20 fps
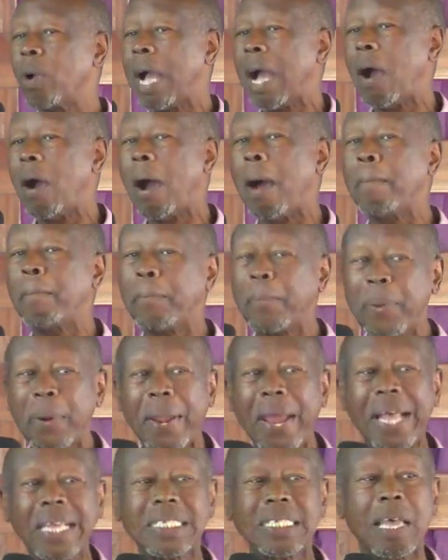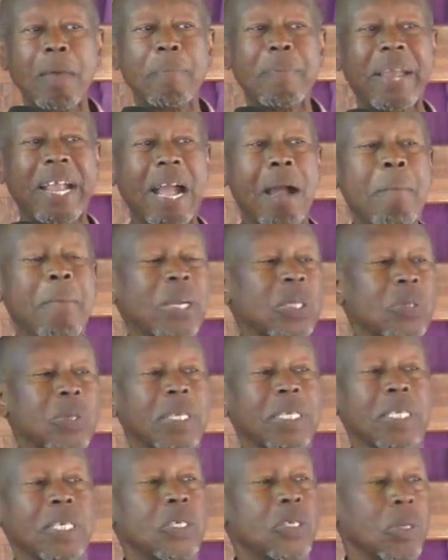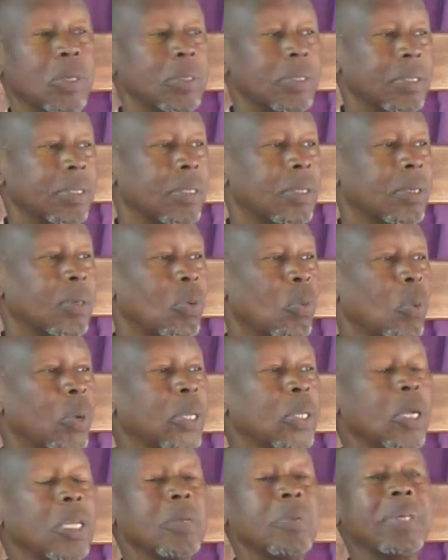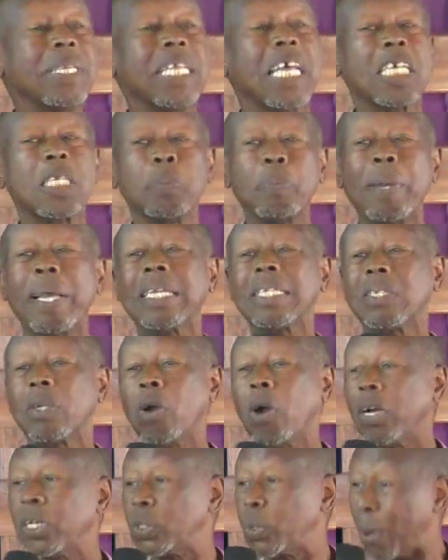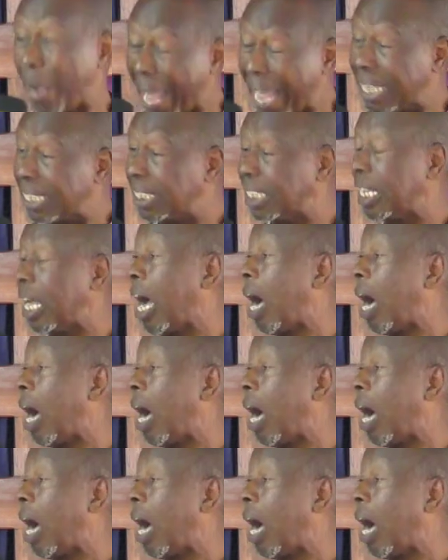Our prayers have become a tradition. We don't even expect God to answer